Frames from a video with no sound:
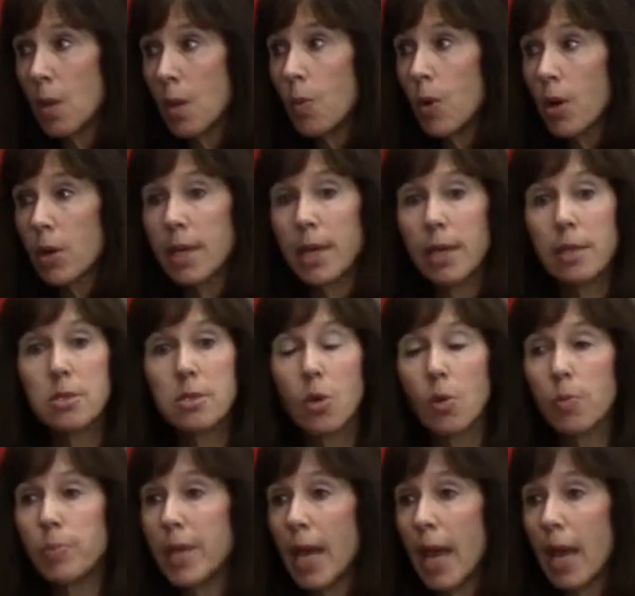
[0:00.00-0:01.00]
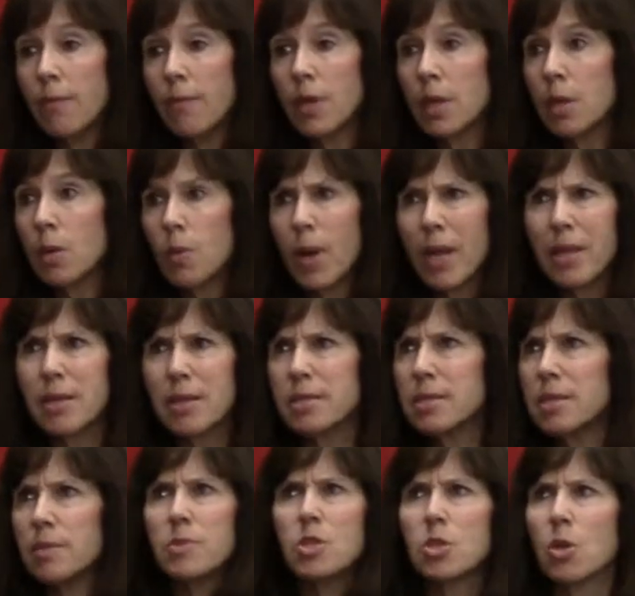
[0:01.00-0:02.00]
where kids are behaving in a way that
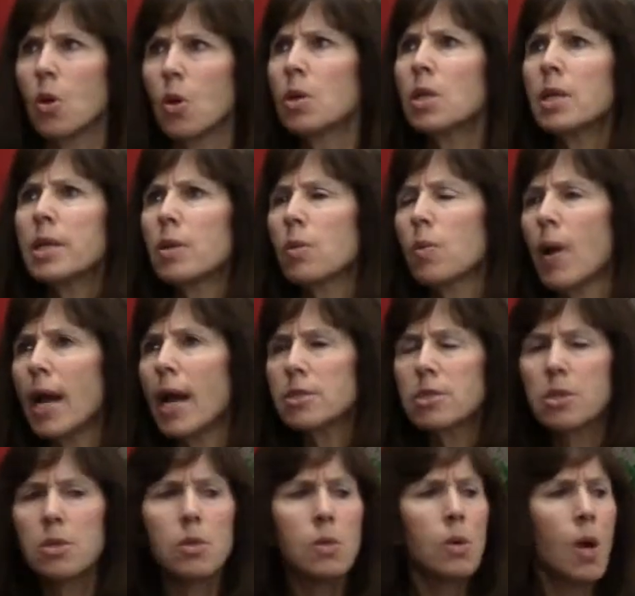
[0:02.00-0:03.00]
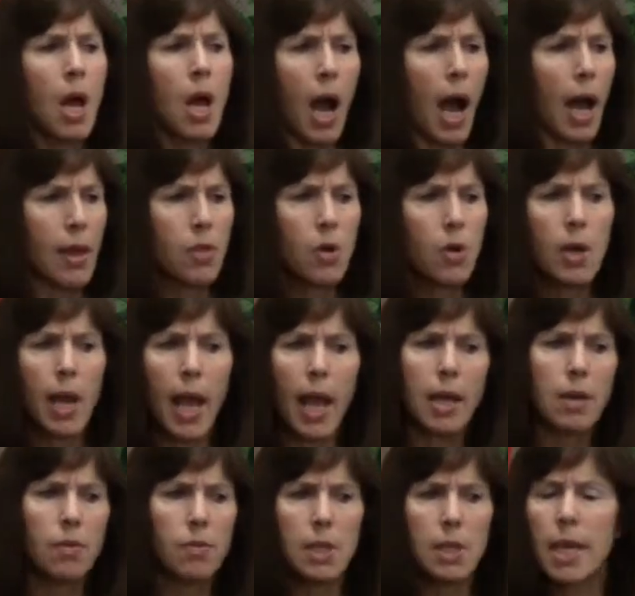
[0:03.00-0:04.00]
seems totally irrational. I thought I
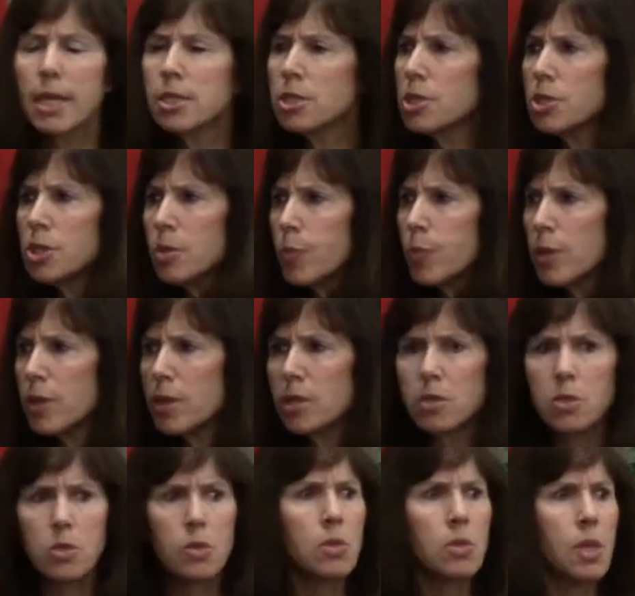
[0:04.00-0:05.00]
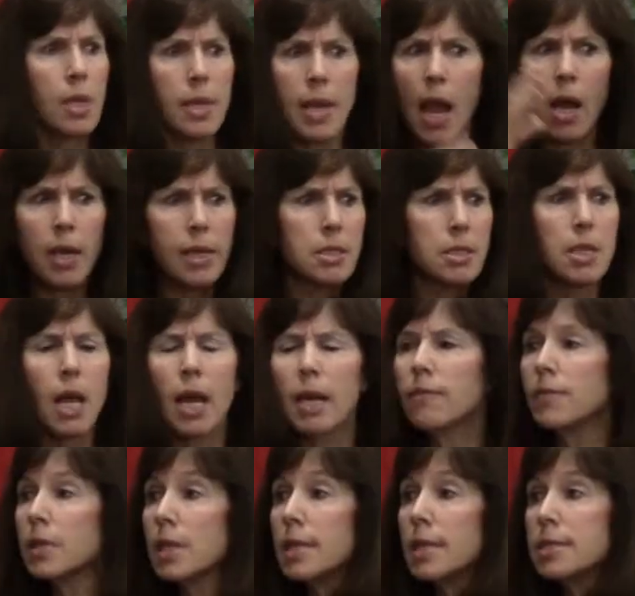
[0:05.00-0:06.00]
had a relationship with this student, and now he's not
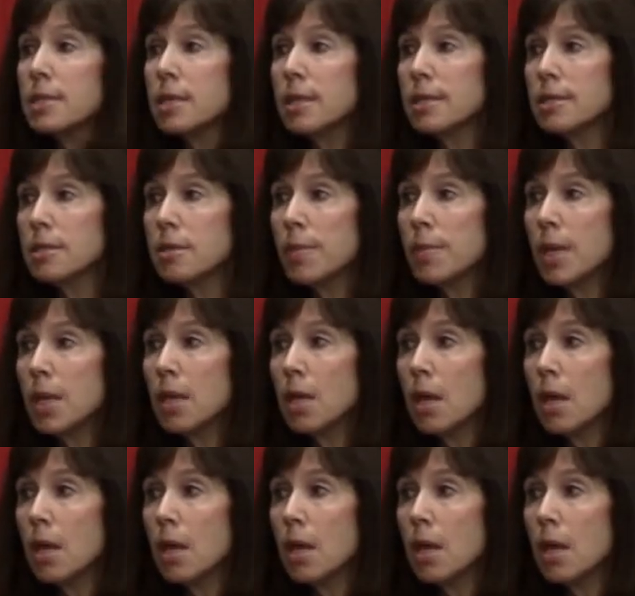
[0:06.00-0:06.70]
even listening to me.